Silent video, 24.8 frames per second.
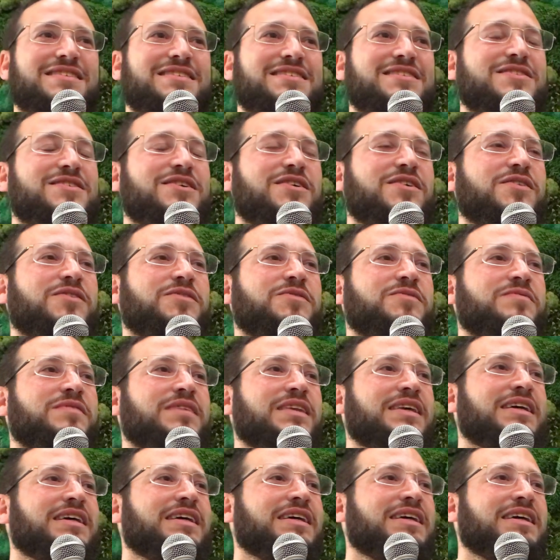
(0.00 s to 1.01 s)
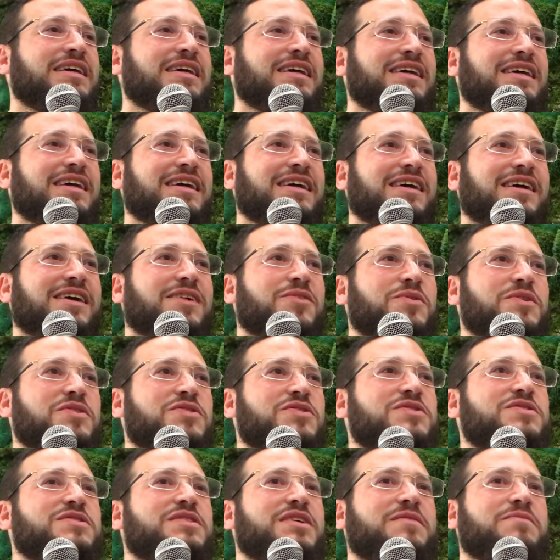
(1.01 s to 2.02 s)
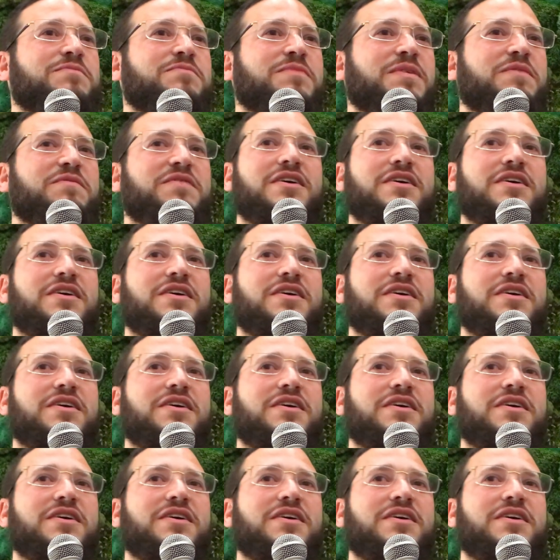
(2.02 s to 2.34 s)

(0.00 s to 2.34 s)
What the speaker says: And so I'm